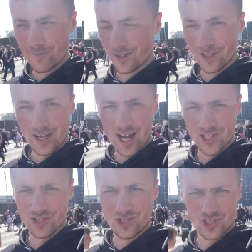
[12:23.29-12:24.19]
but
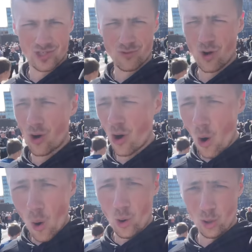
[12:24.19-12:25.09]
Newcastle just
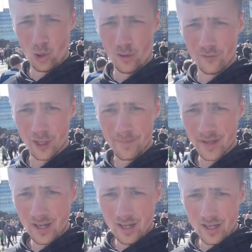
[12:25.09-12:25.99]
all over them.
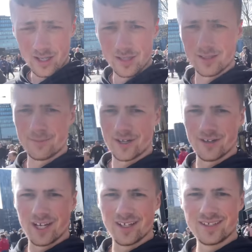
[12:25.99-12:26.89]
You're right, Paddy,
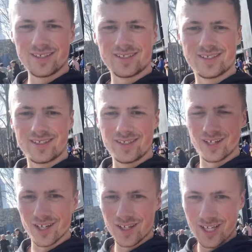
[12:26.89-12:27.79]
right? You
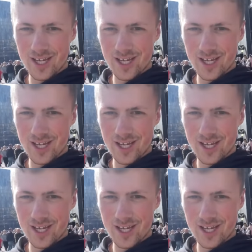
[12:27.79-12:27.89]
good?